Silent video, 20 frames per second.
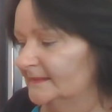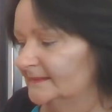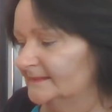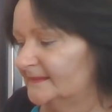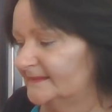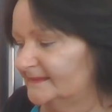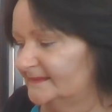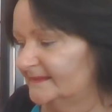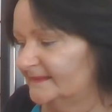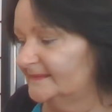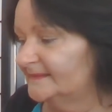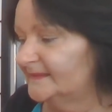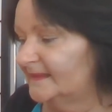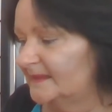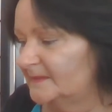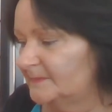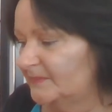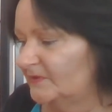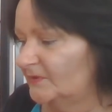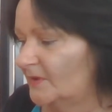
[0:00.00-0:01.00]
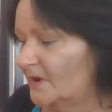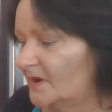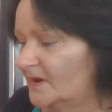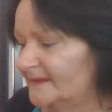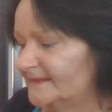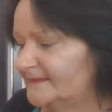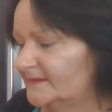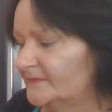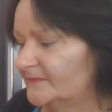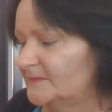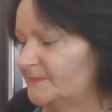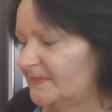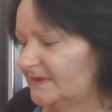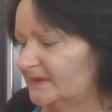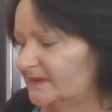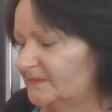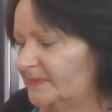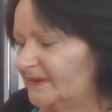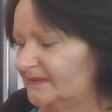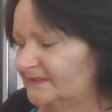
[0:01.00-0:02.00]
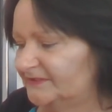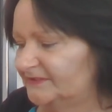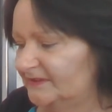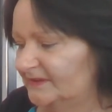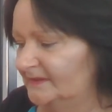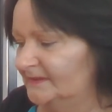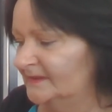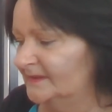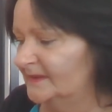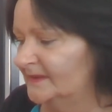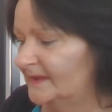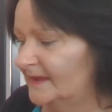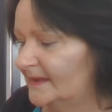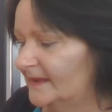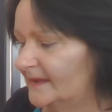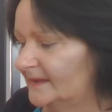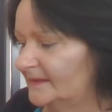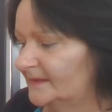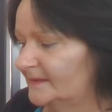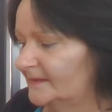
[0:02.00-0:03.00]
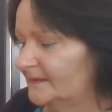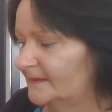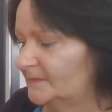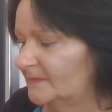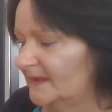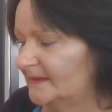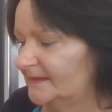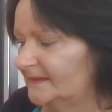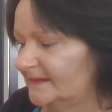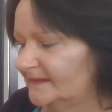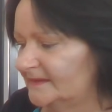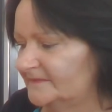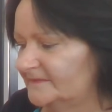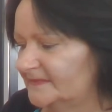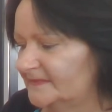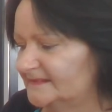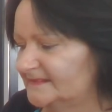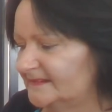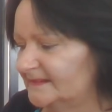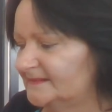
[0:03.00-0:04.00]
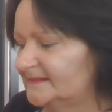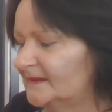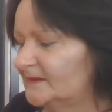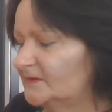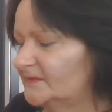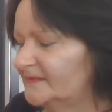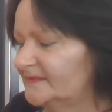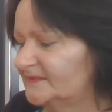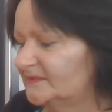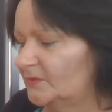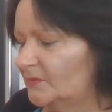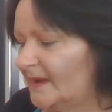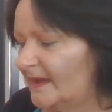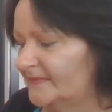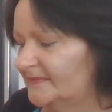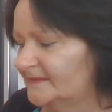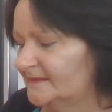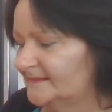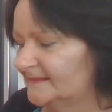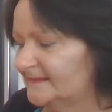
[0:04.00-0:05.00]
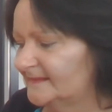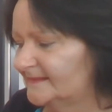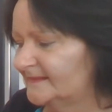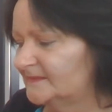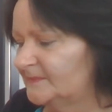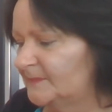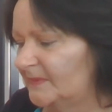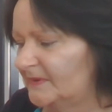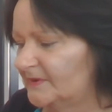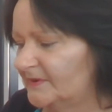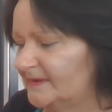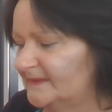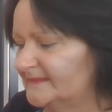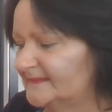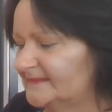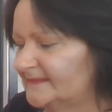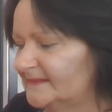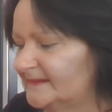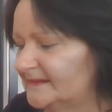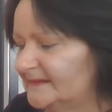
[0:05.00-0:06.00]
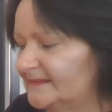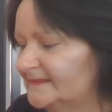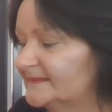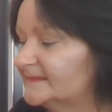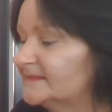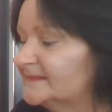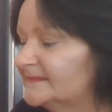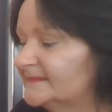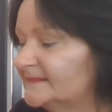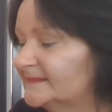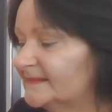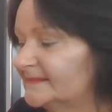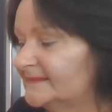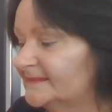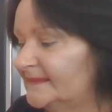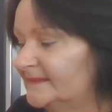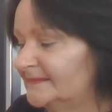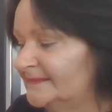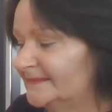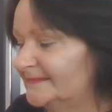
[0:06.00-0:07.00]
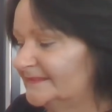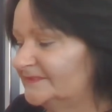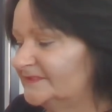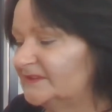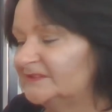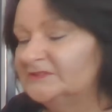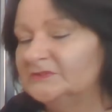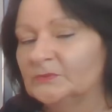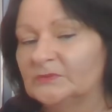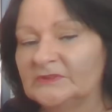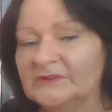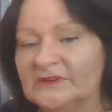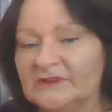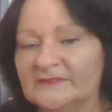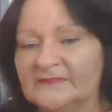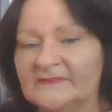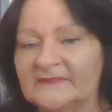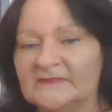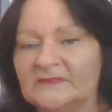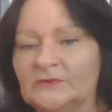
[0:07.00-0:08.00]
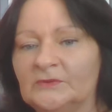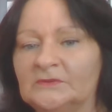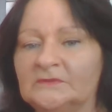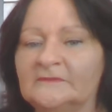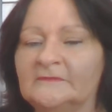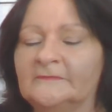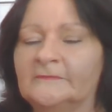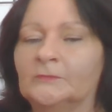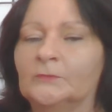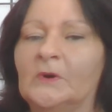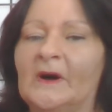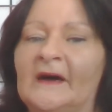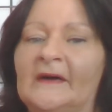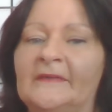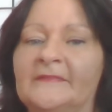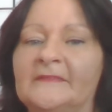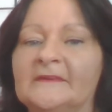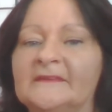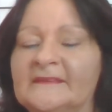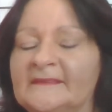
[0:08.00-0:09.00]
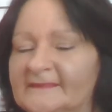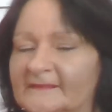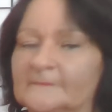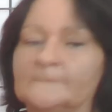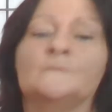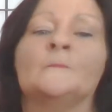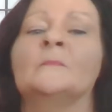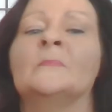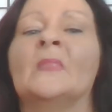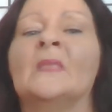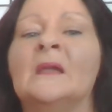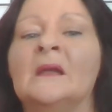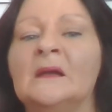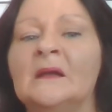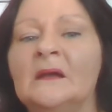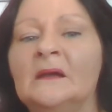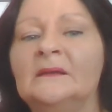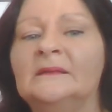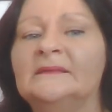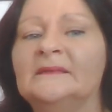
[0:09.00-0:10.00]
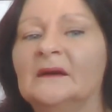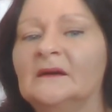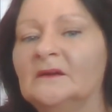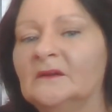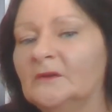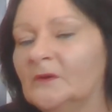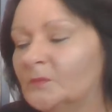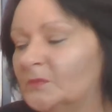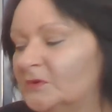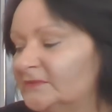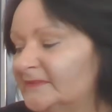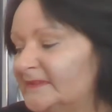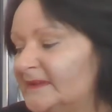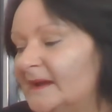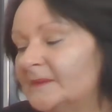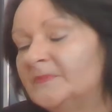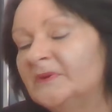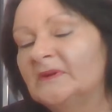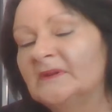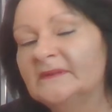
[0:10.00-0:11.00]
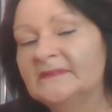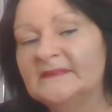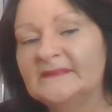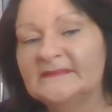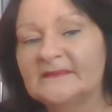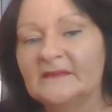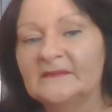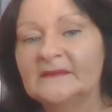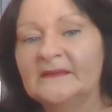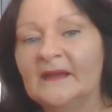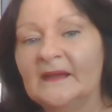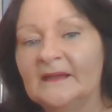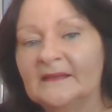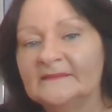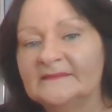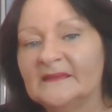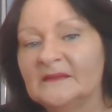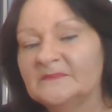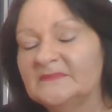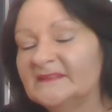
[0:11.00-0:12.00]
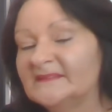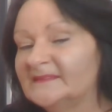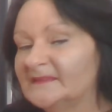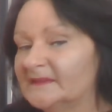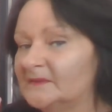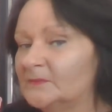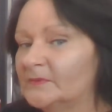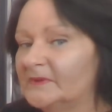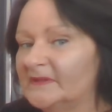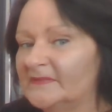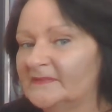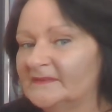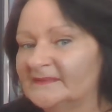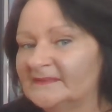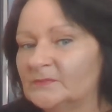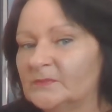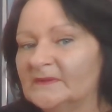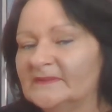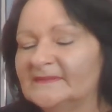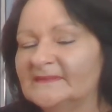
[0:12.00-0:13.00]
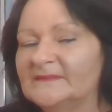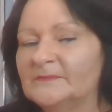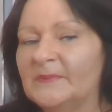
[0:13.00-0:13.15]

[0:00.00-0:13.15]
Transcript: So it says, keep your eyes on the big picture and leave the details to others. Experience that leads to success, genuine concern for others. So we'll start pulling these other cards up to see where this one's